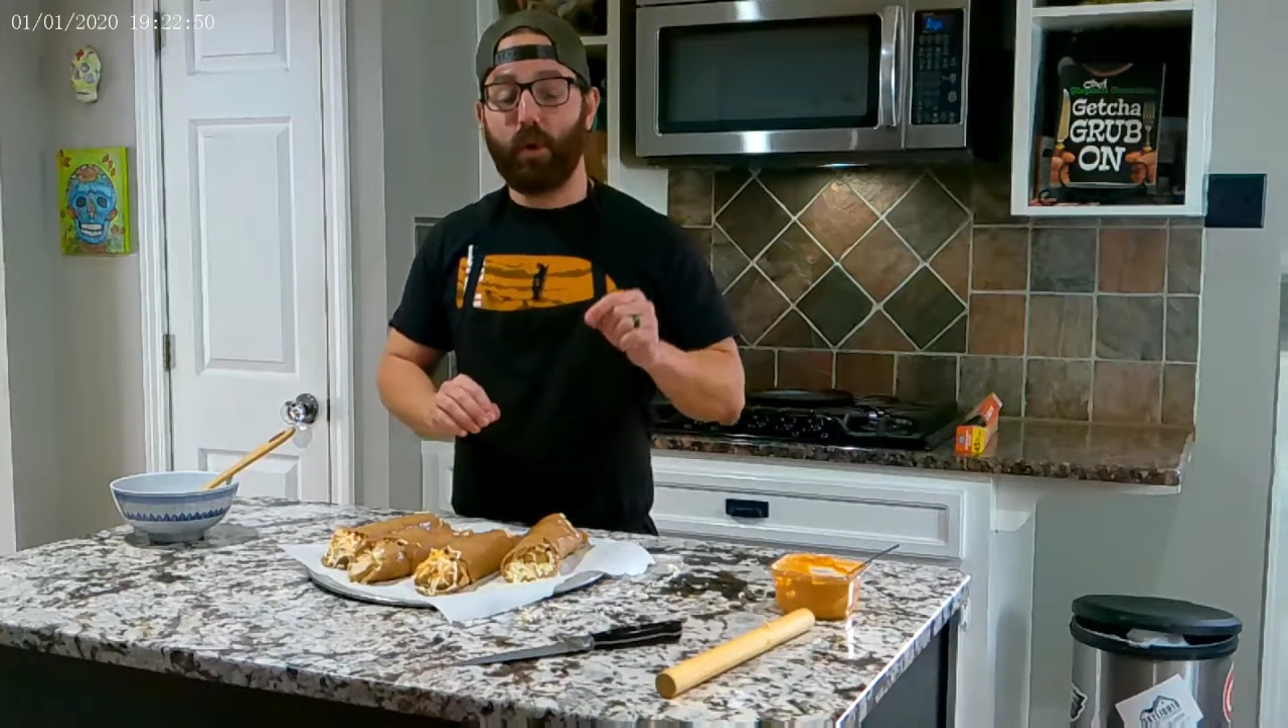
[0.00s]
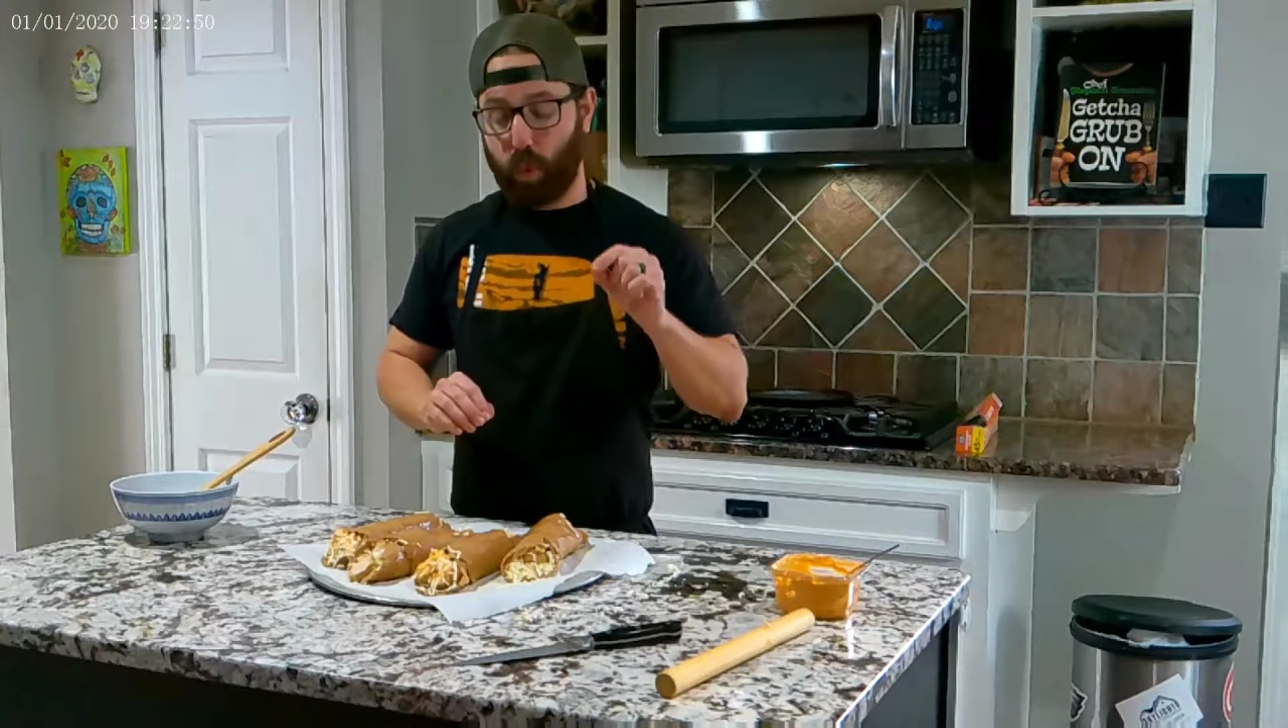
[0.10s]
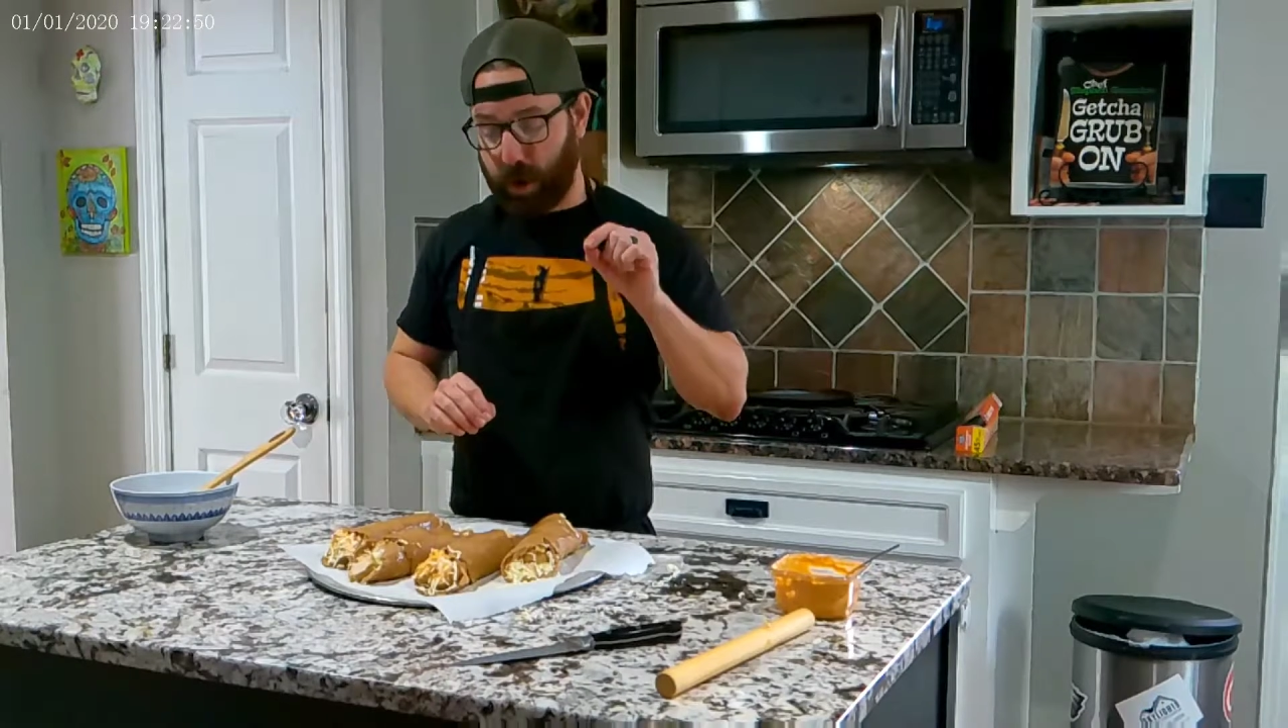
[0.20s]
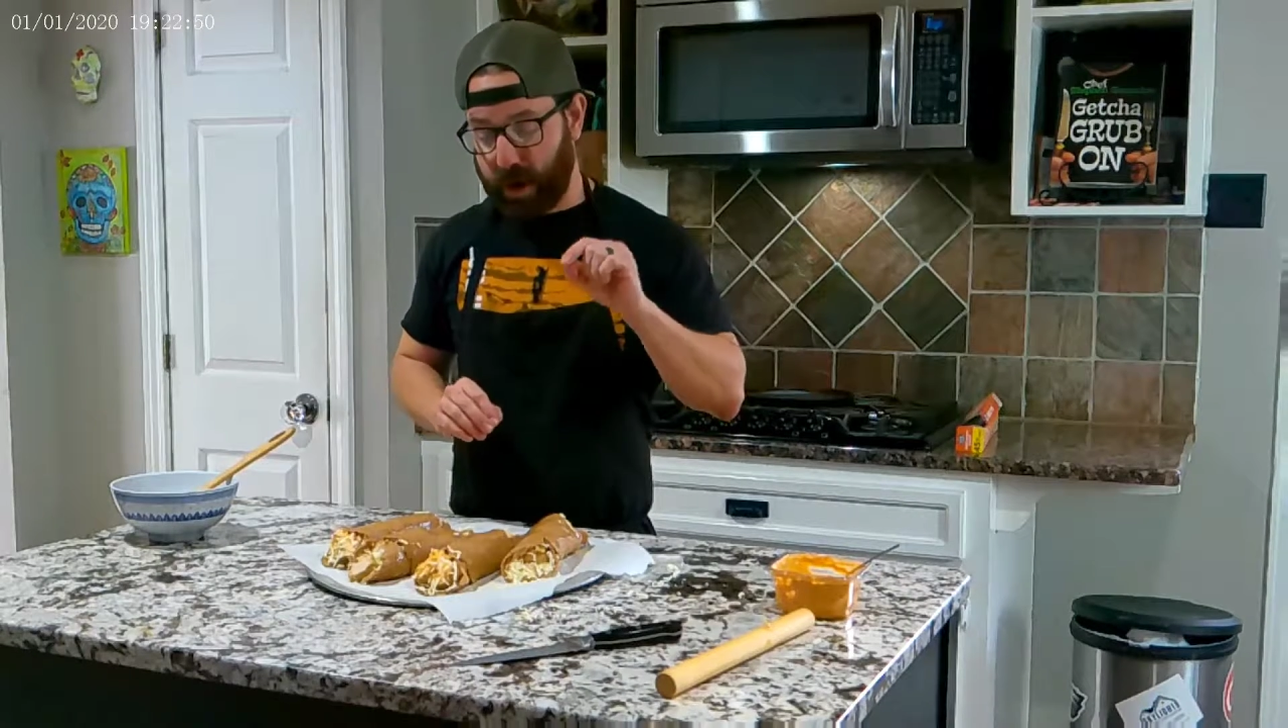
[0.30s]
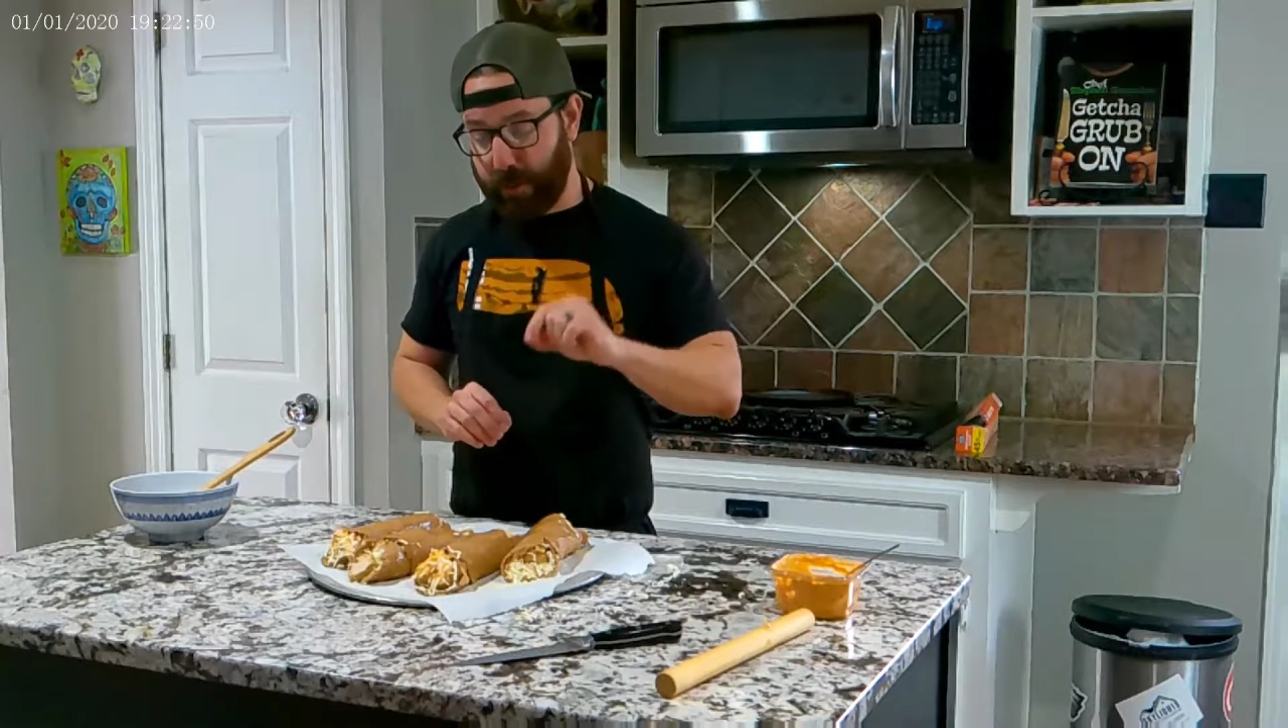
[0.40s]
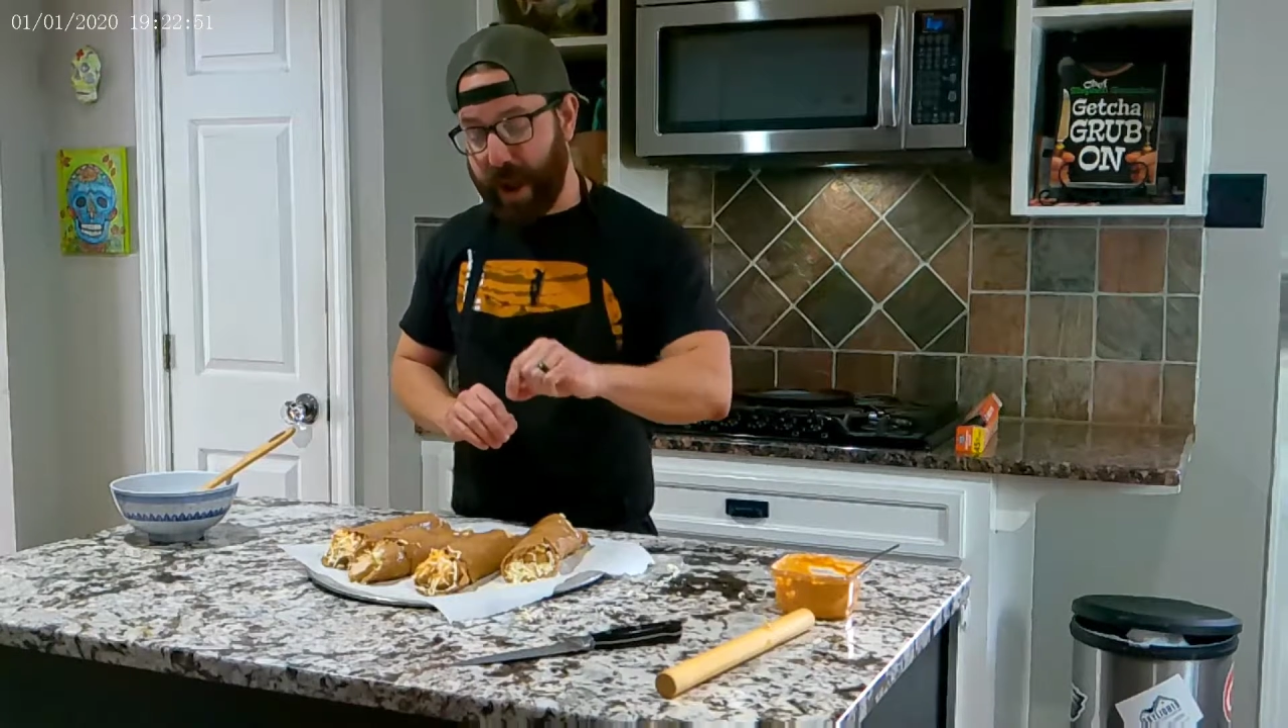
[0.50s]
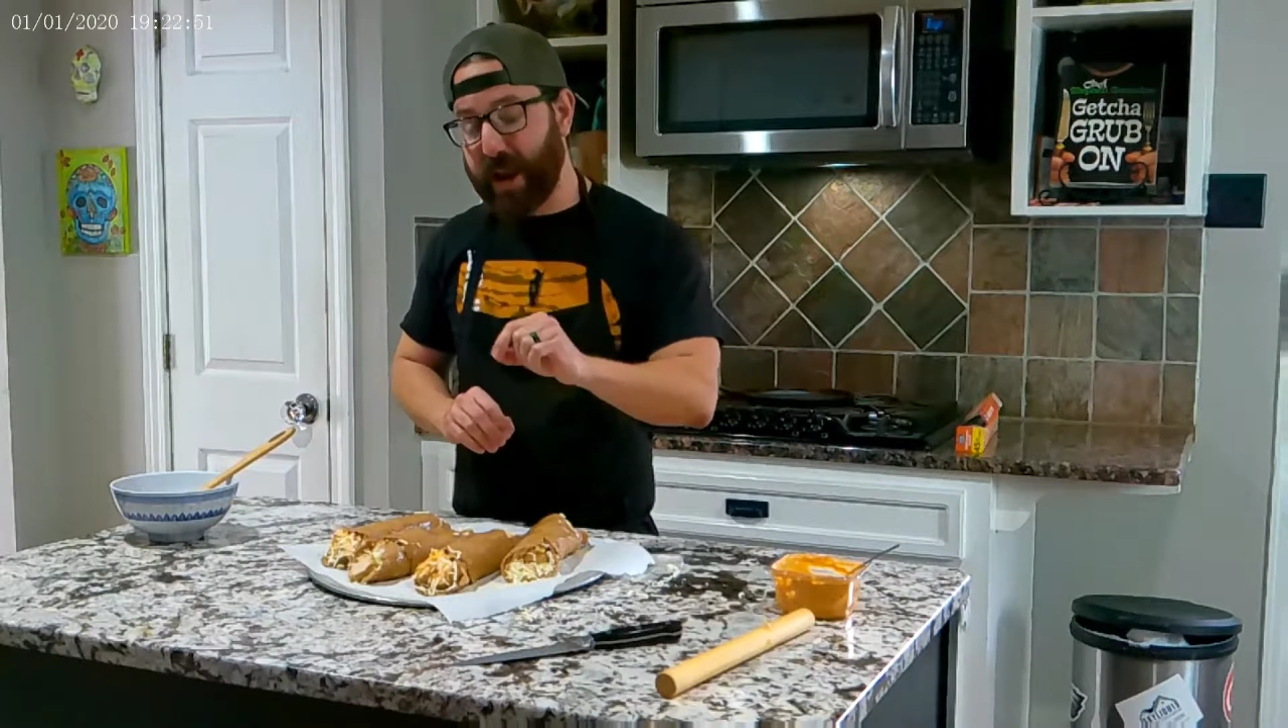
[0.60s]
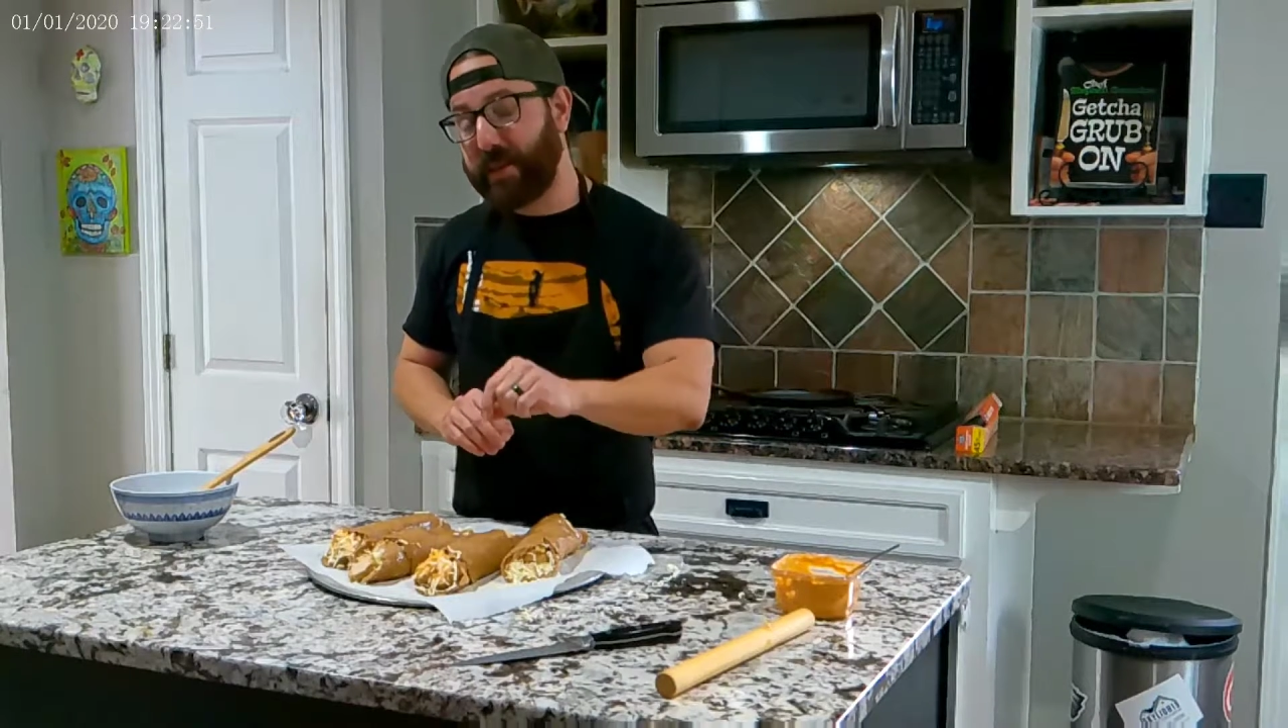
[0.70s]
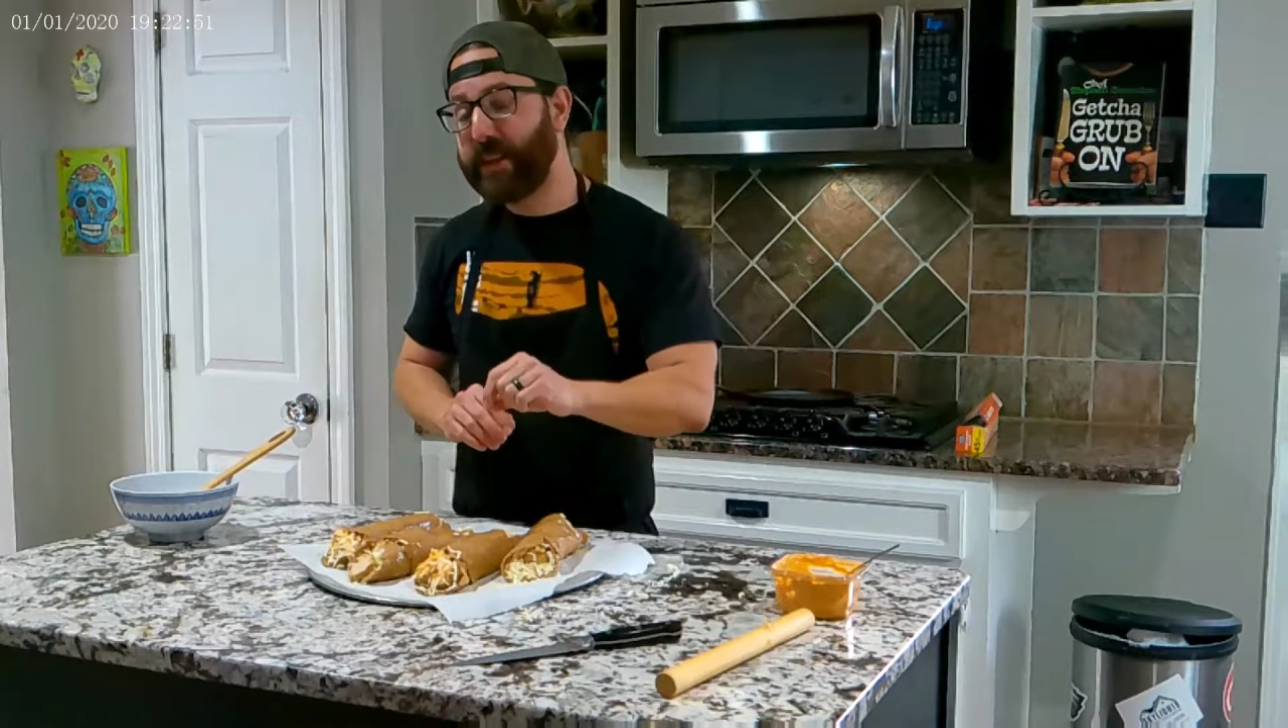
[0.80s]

We're going to bake